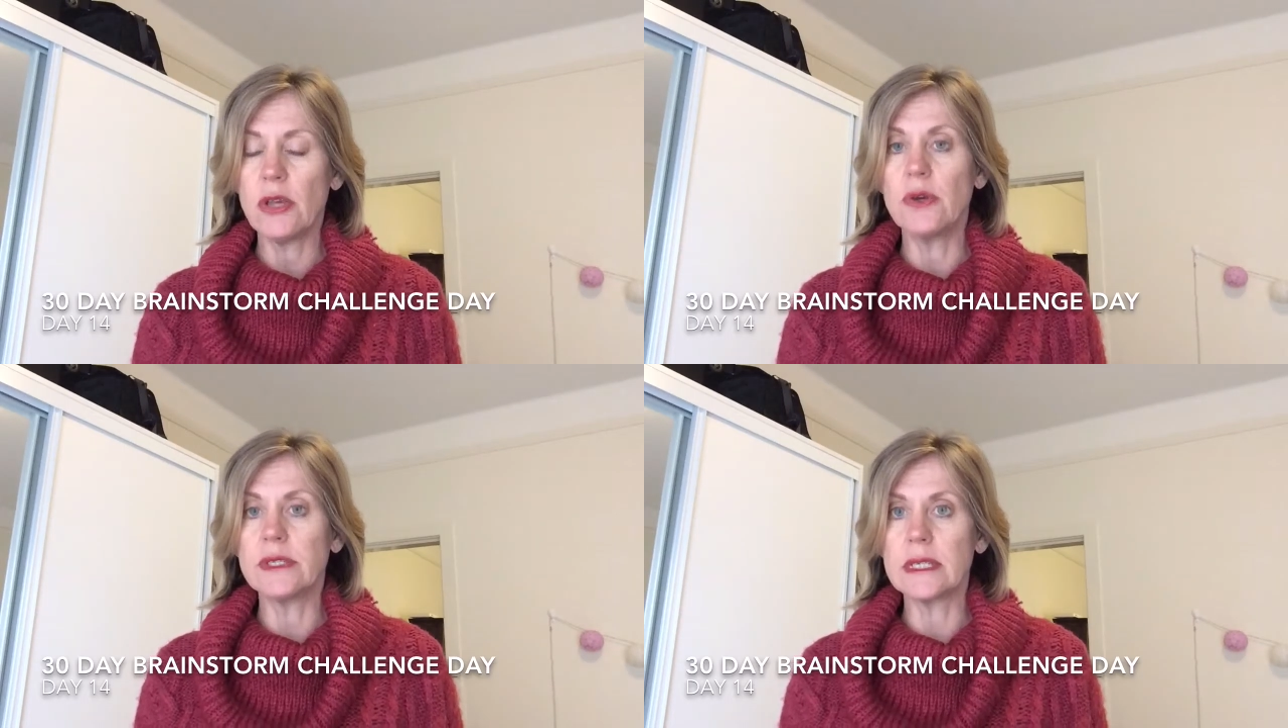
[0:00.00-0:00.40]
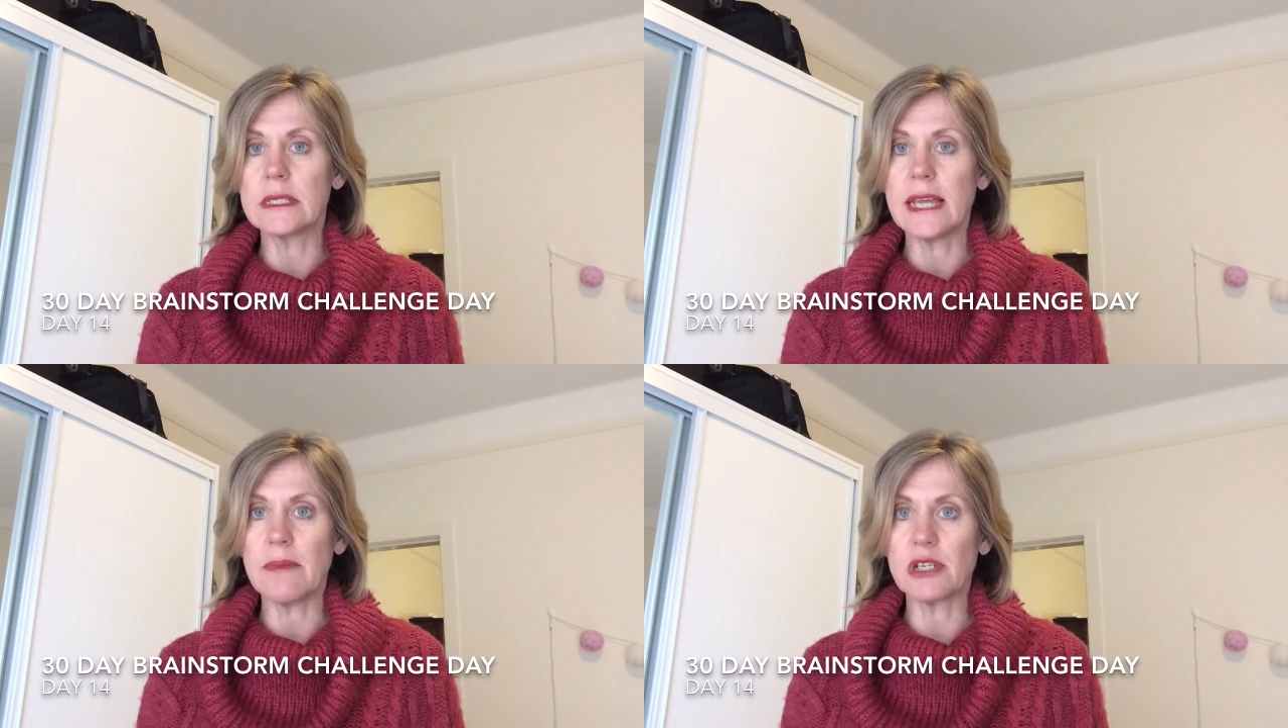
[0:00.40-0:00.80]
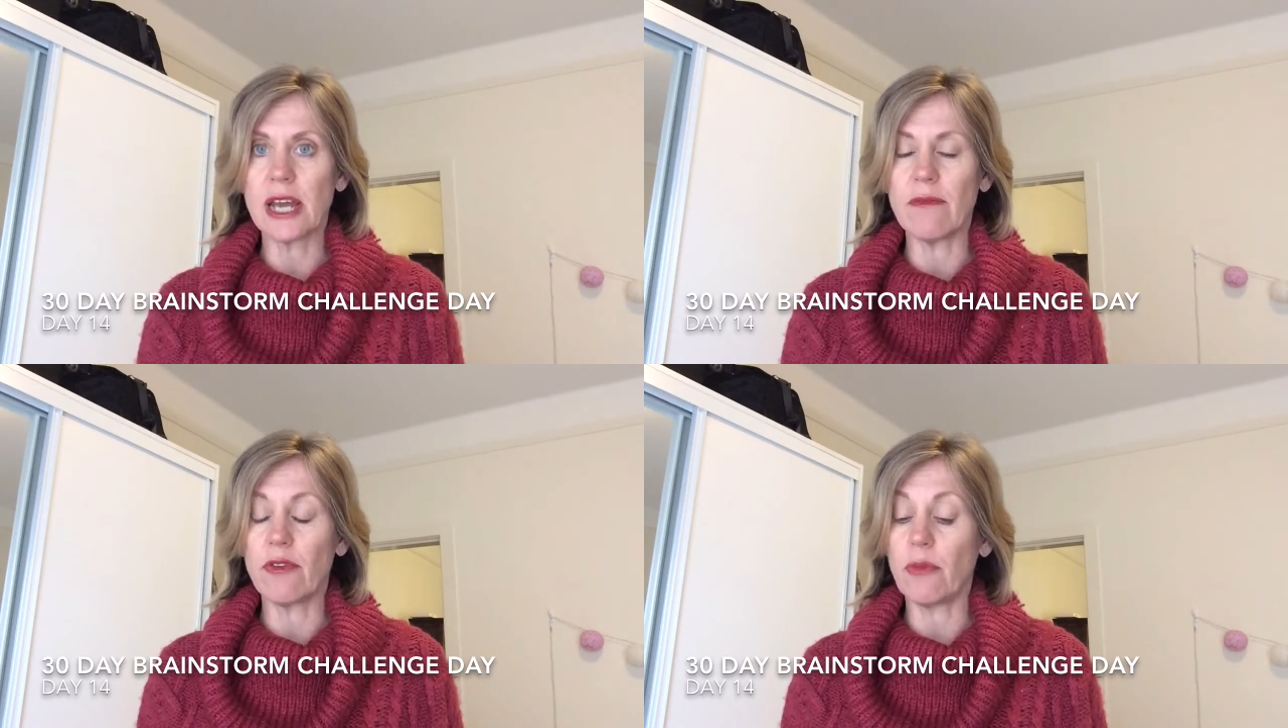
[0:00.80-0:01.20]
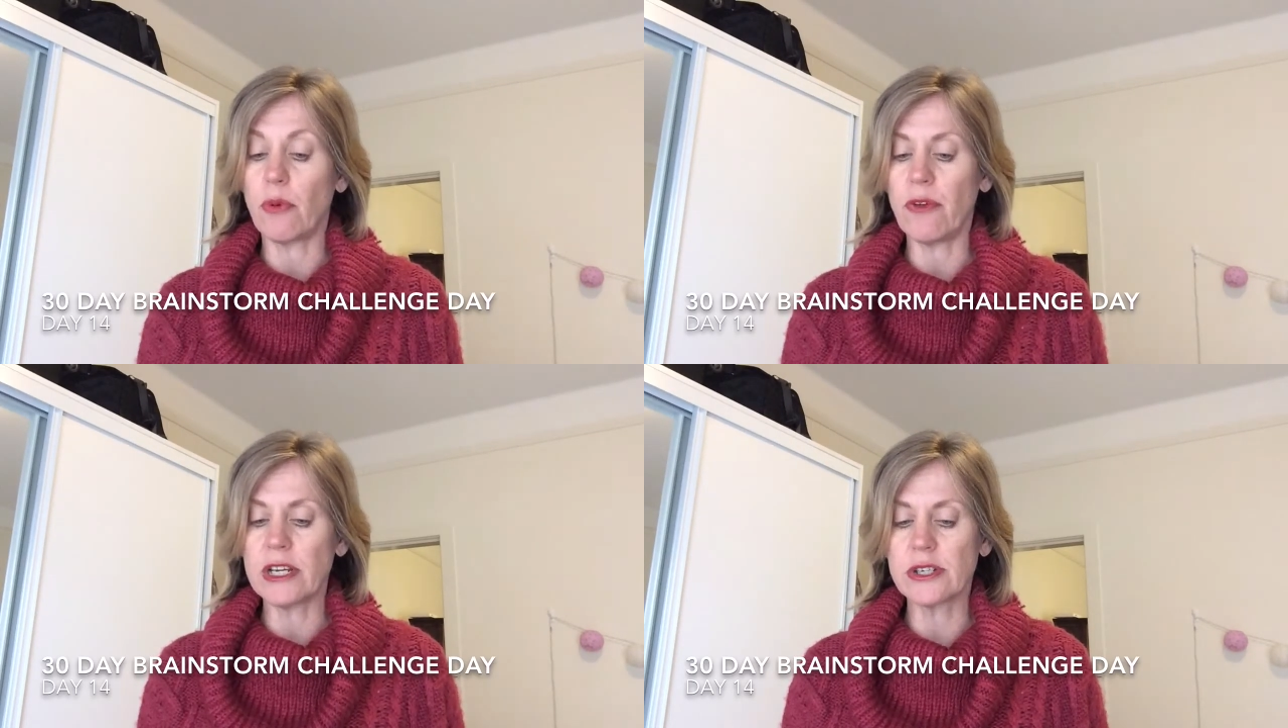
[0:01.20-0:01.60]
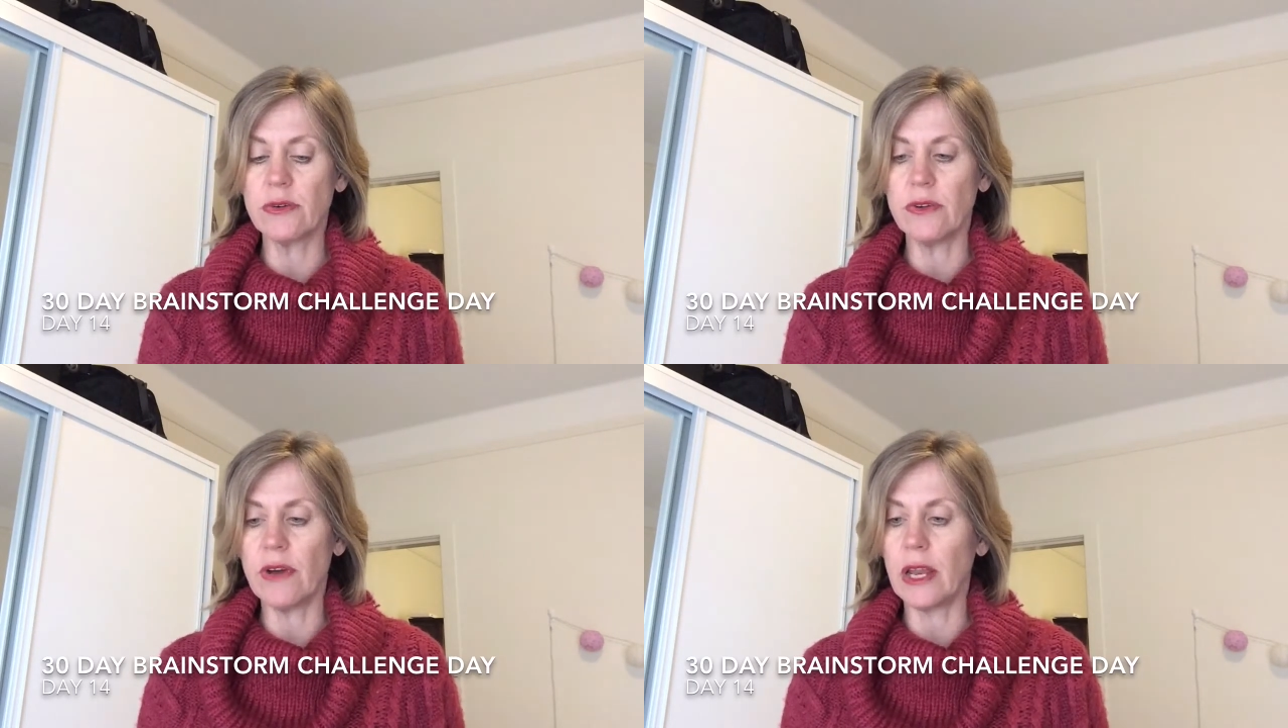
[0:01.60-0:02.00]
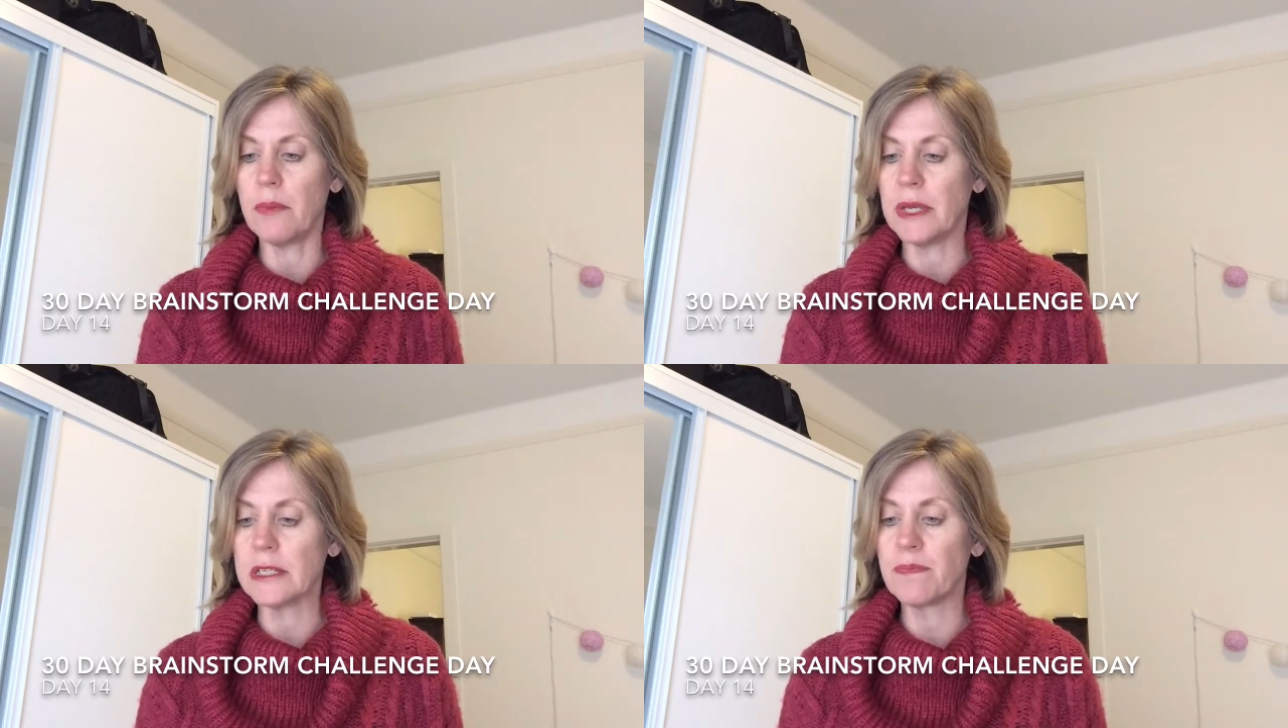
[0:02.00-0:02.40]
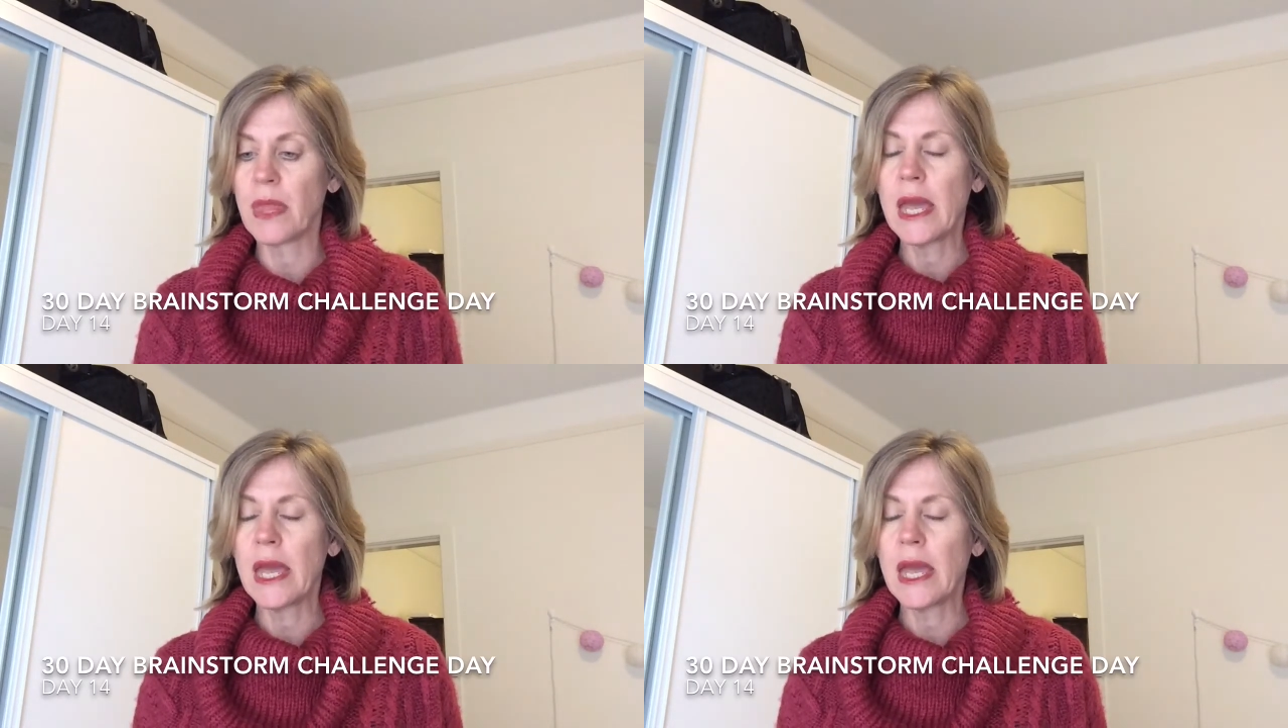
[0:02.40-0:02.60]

using Snapchat for professional development.